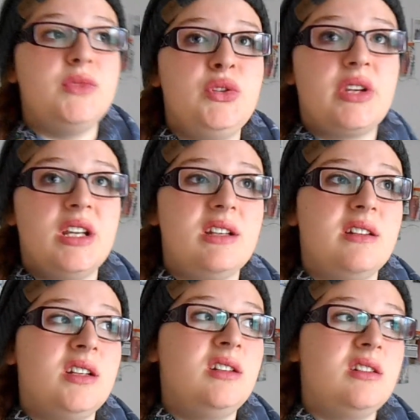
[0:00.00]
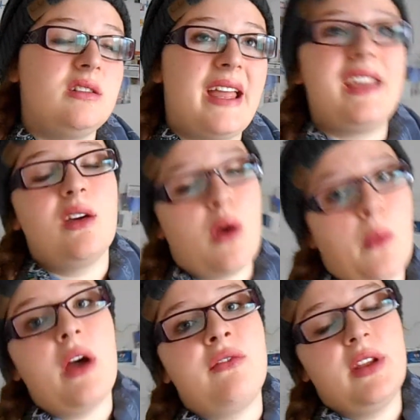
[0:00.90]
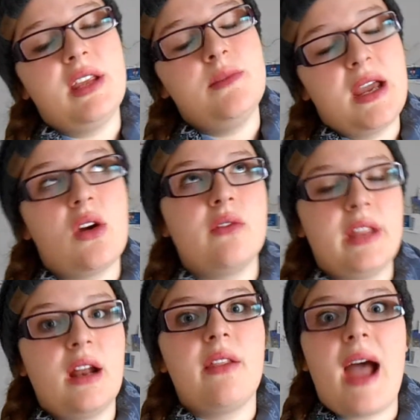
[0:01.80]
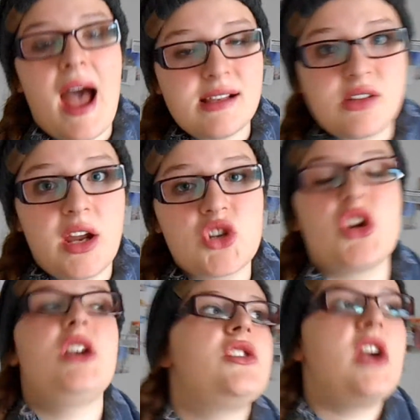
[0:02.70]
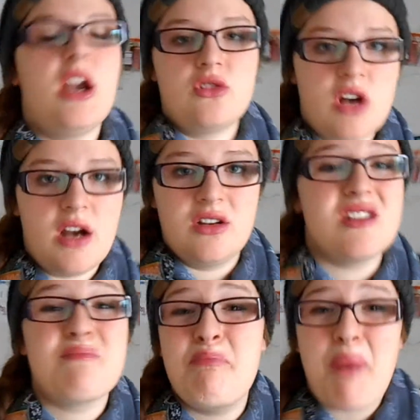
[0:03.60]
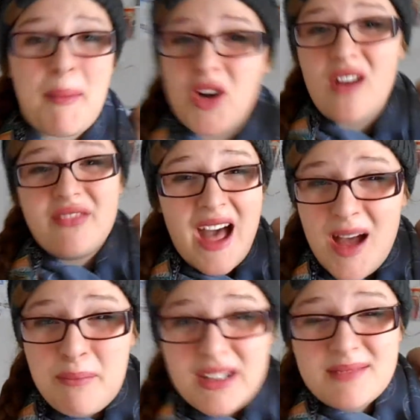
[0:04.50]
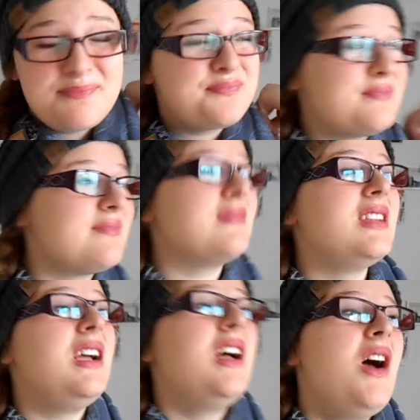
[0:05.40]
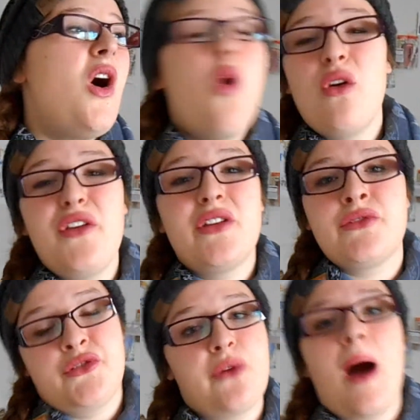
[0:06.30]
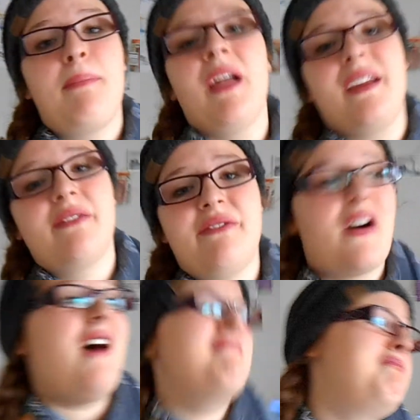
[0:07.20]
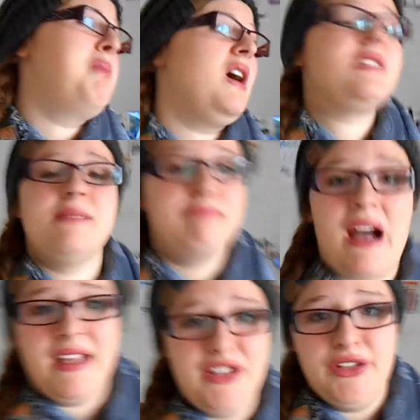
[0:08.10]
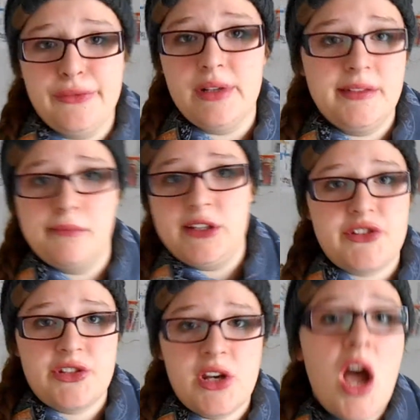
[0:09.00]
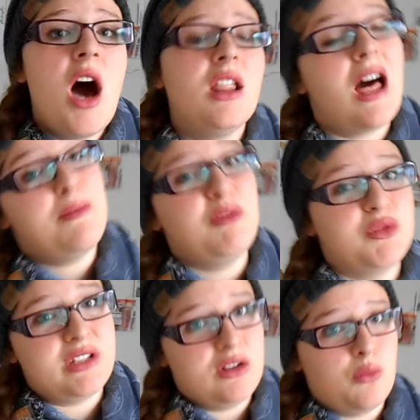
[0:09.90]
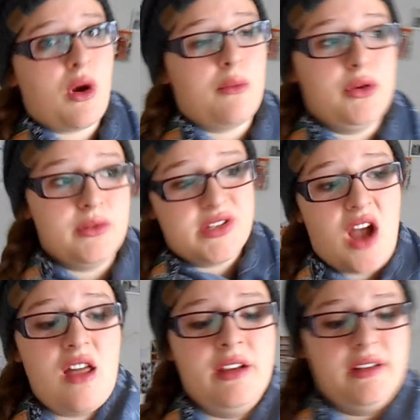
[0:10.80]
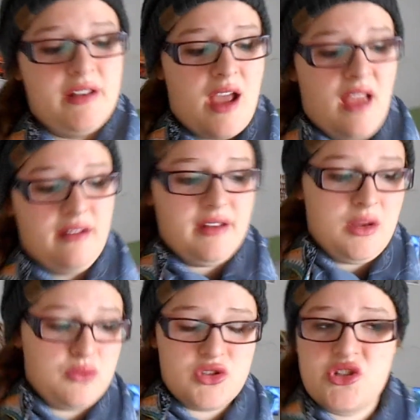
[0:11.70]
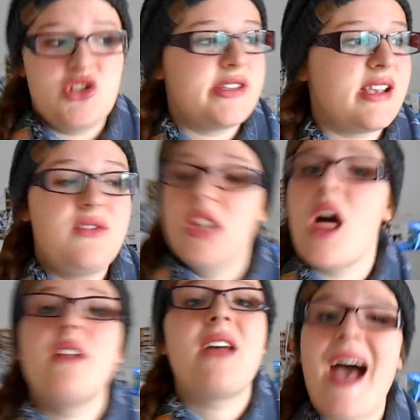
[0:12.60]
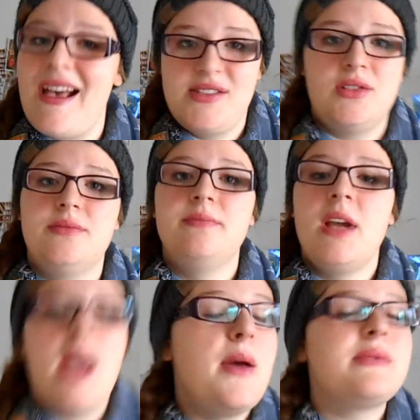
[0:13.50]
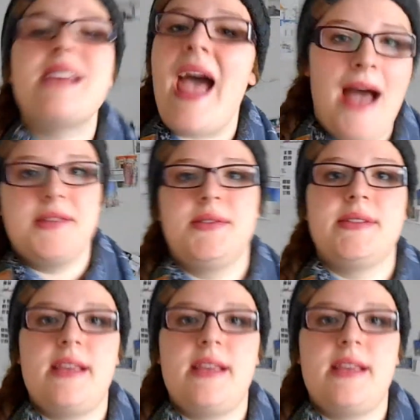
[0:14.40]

you can, like a friend that you make over there that has a hair straightener or a hair dryer, you can just bum it off them. Or you can just drop like $5 and buy a new one, which a lot of people did while we were in Scotland, and it was just saved a lot of hassle. It was a hassle